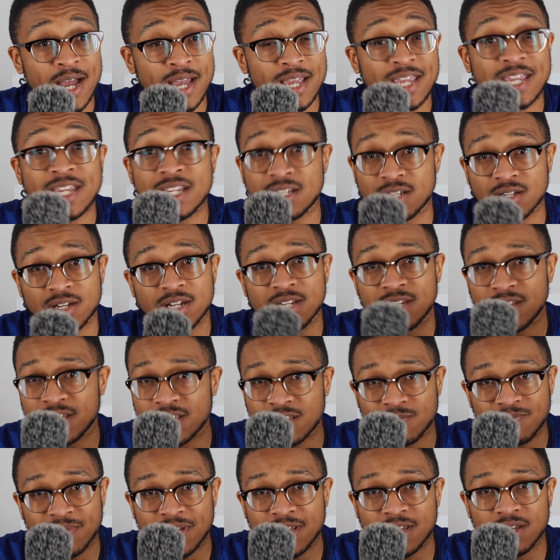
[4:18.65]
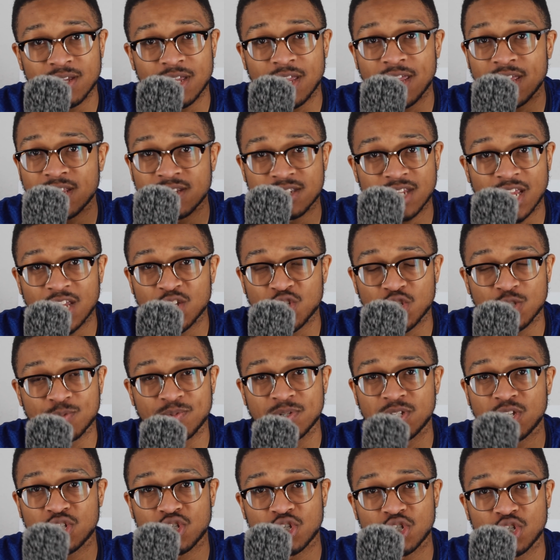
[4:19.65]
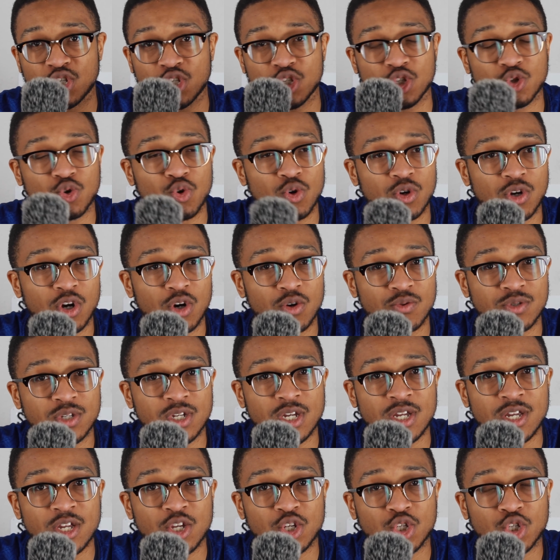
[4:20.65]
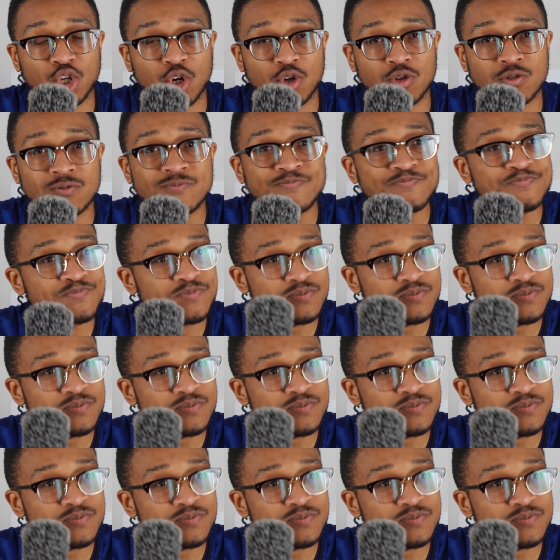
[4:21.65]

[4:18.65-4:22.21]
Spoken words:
He's going to need to be in dangerous positions to score goals. So,